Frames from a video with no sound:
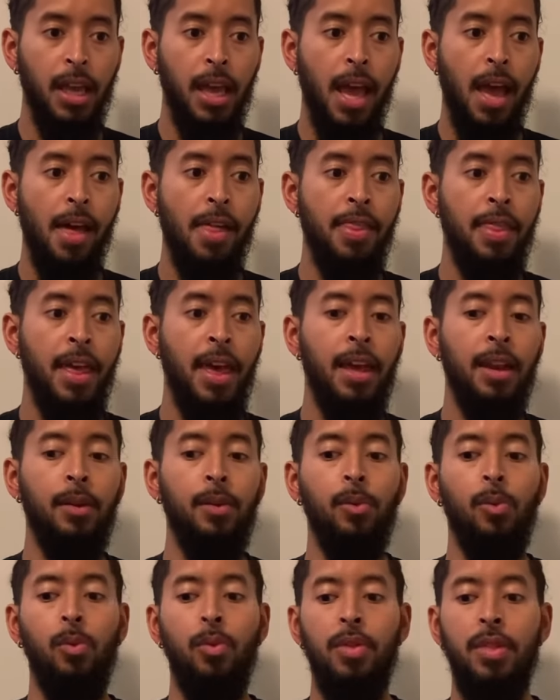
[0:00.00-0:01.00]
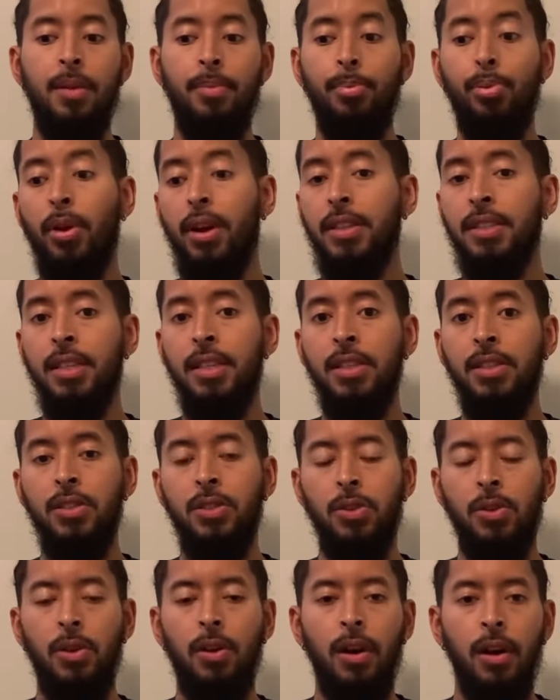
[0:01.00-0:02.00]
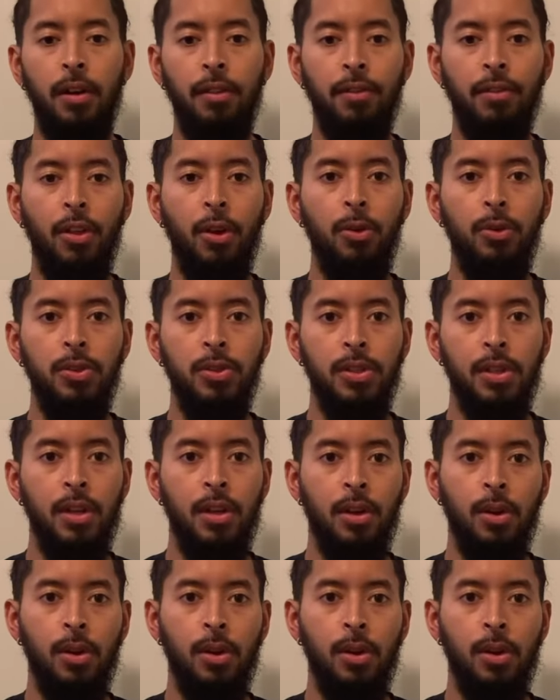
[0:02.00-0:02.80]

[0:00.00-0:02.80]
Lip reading: And then the presence of those